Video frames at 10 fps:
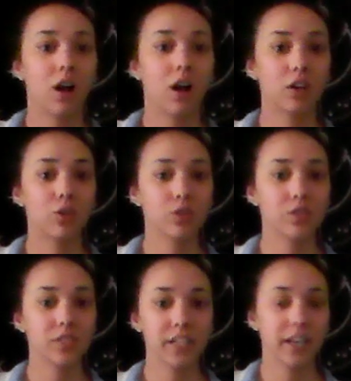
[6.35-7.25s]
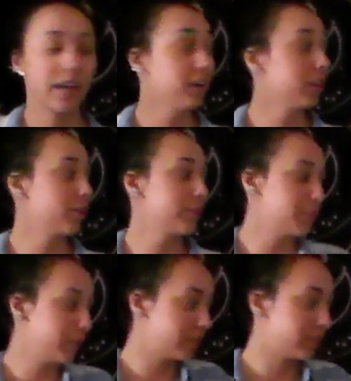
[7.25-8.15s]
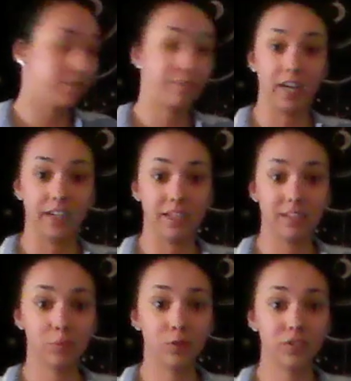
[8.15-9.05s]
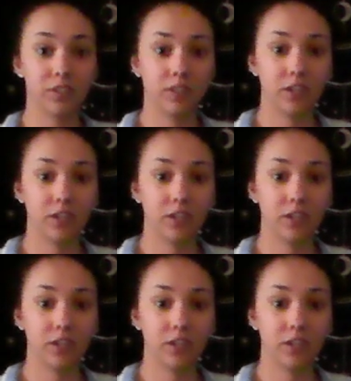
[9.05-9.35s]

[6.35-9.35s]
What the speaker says: Our goals for today are going to be to define decimals,